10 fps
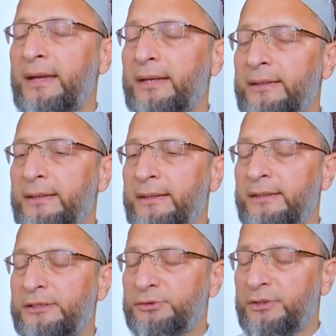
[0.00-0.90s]
and uh,
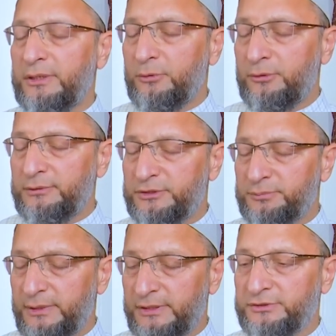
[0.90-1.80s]
he should remove
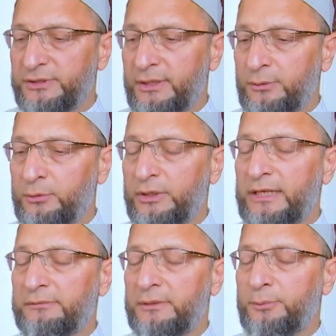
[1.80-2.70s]
this minister who
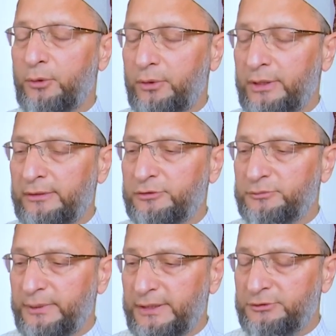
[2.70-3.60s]
gave a provocative
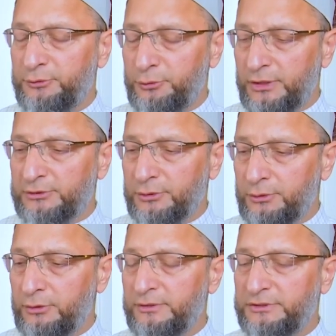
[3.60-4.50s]
speech few days
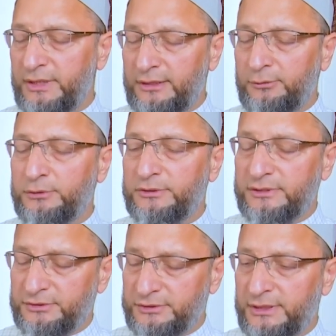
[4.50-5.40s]
ago which led to this
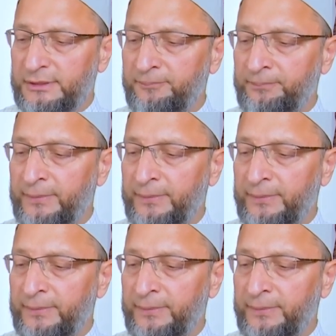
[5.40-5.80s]
incident